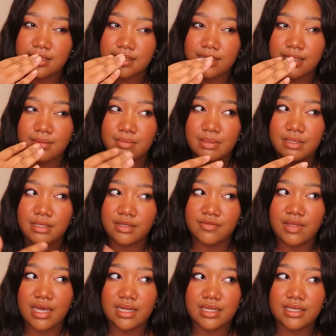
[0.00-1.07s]
because I believe
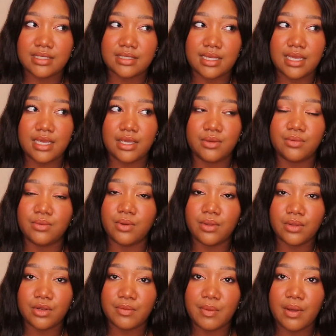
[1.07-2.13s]
that is a
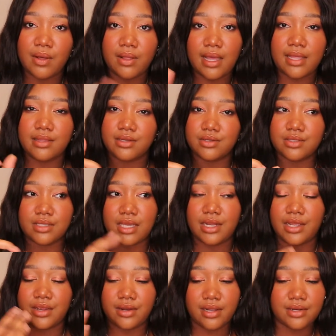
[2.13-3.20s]
roller ball and they're
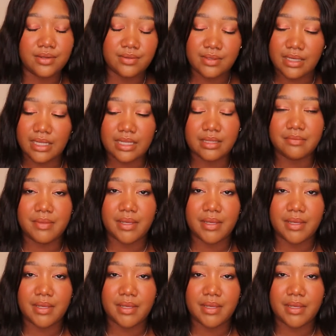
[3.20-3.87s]
skinnier and I don't need the